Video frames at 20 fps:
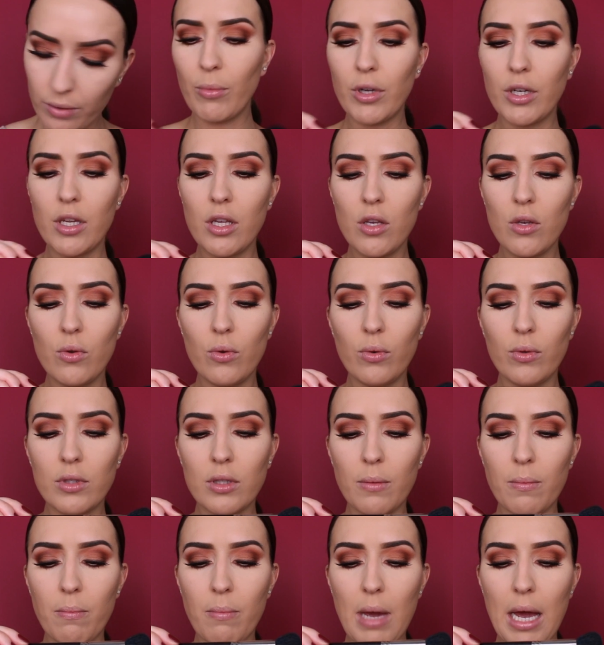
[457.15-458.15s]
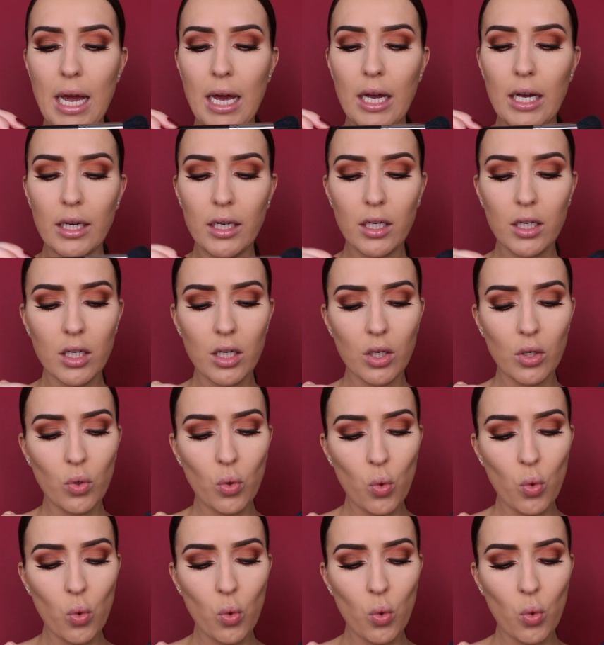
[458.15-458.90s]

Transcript: I'm going to use MAC